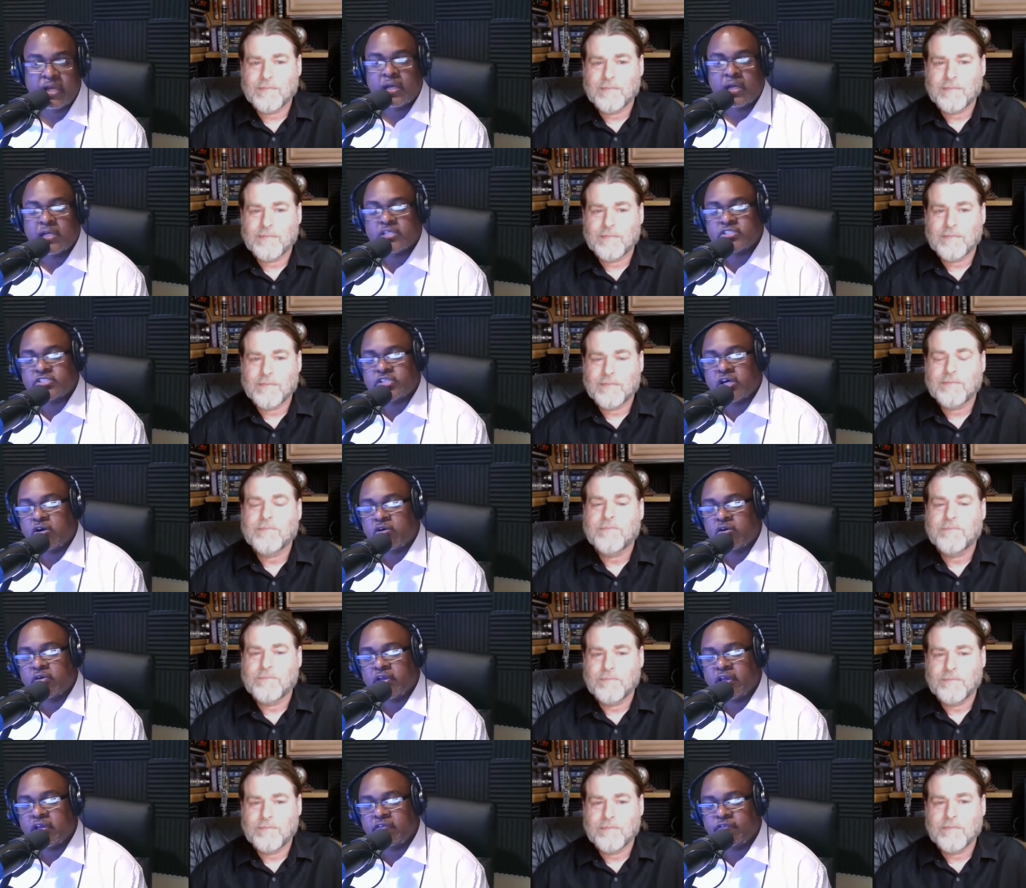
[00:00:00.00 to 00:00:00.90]

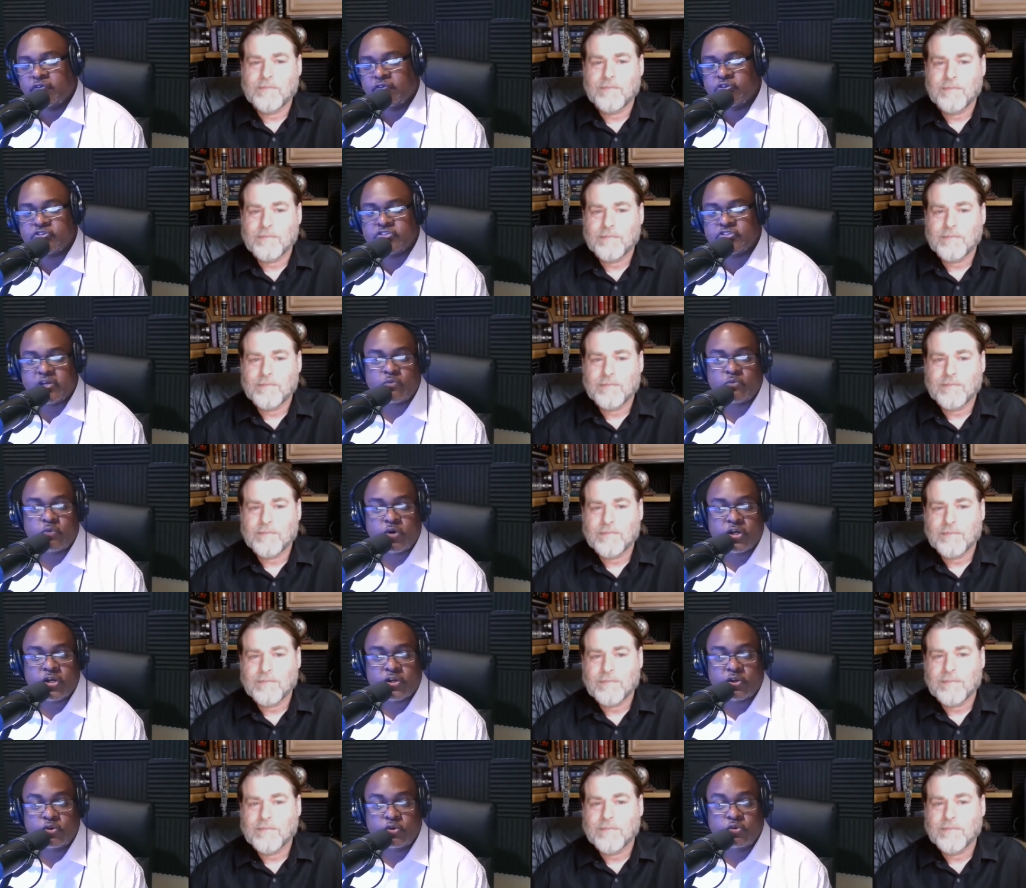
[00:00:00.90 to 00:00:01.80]
Speaker 1: So if you're
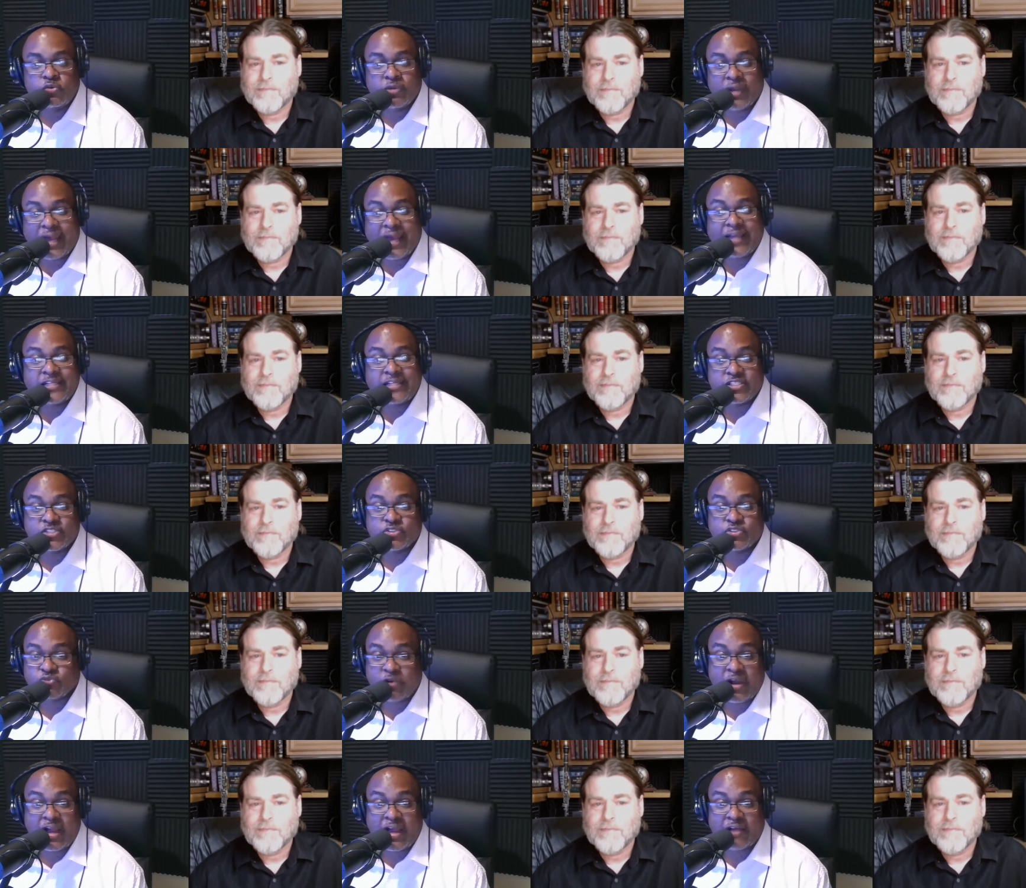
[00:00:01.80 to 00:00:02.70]
someone who like to
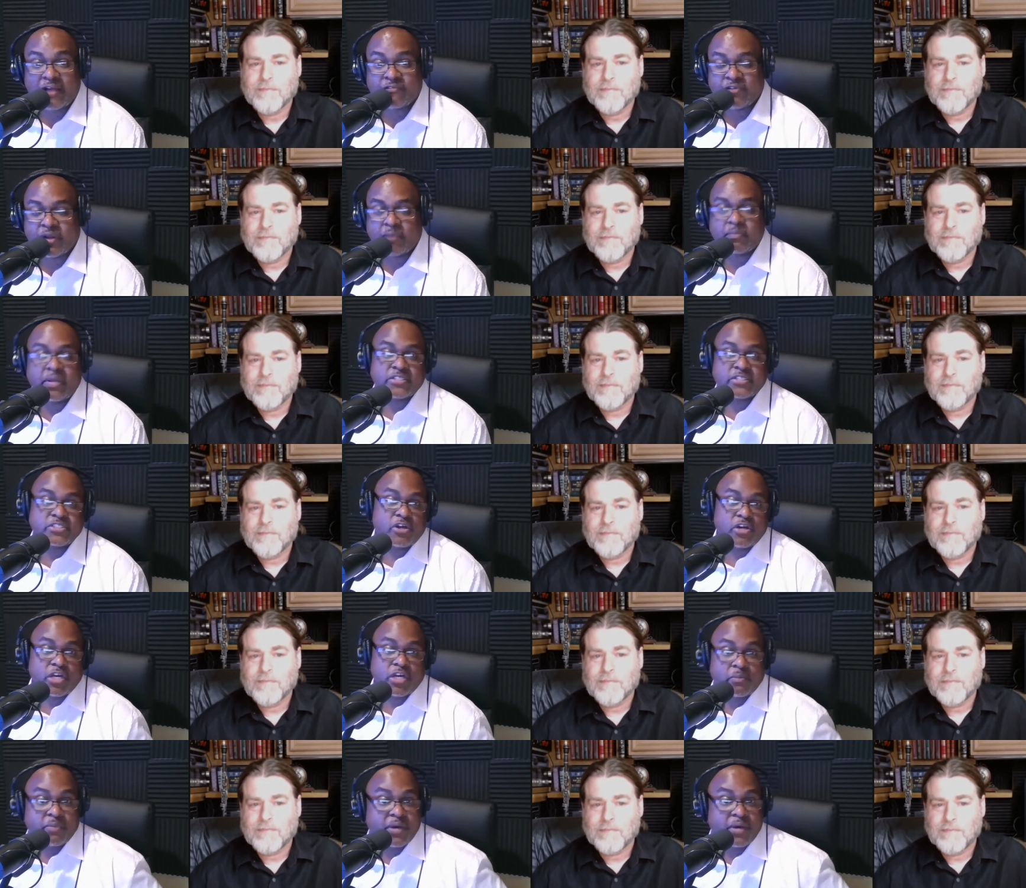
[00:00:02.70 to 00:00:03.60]
drive, and I'm not
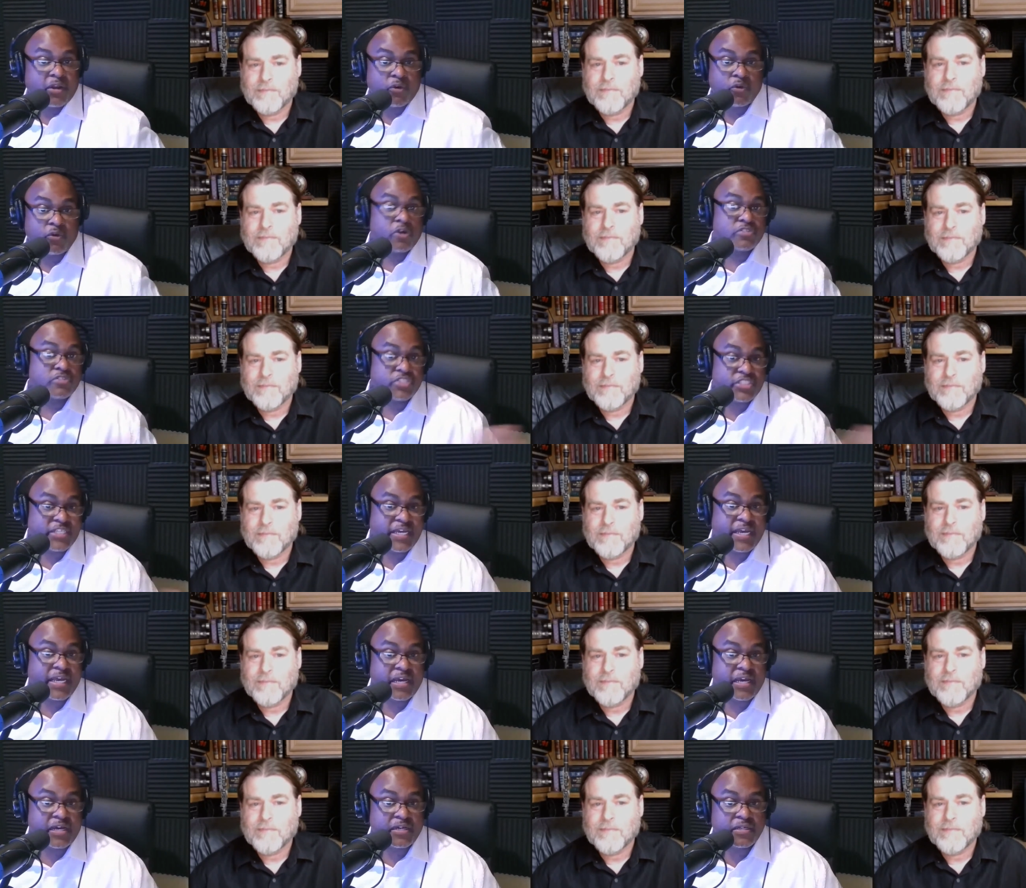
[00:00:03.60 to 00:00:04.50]
talking about across
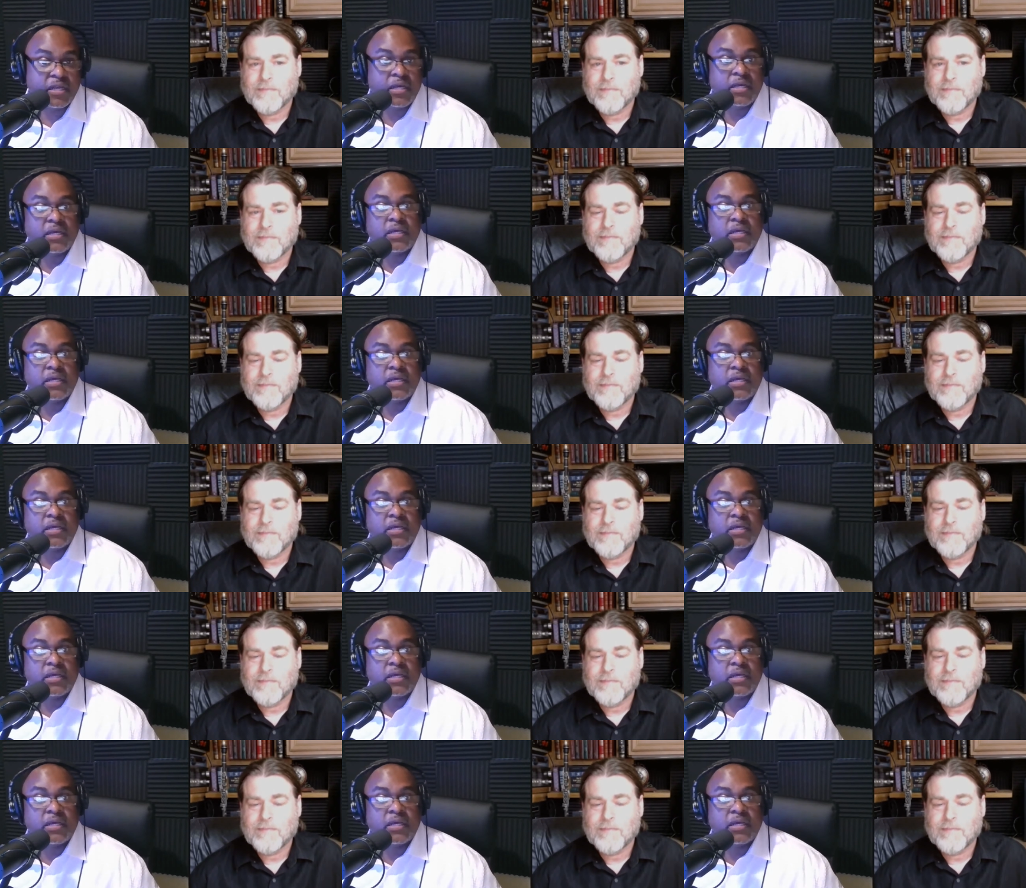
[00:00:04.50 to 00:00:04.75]
town,